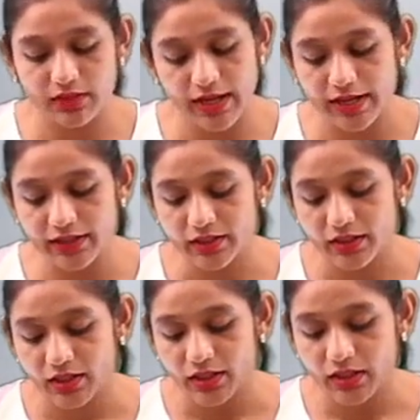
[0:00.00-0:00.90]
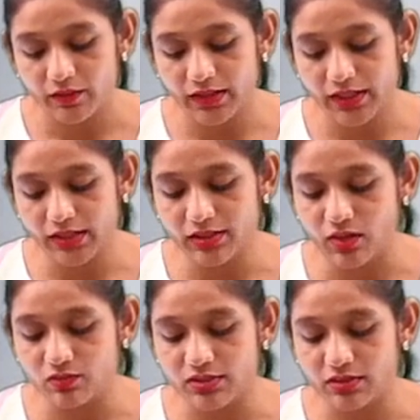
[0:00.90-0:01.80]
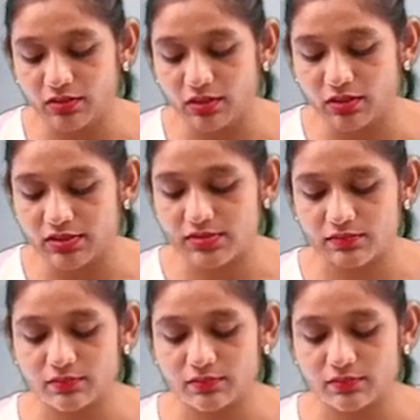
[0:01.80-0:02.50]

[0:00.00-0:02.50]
and 20,000 Hz.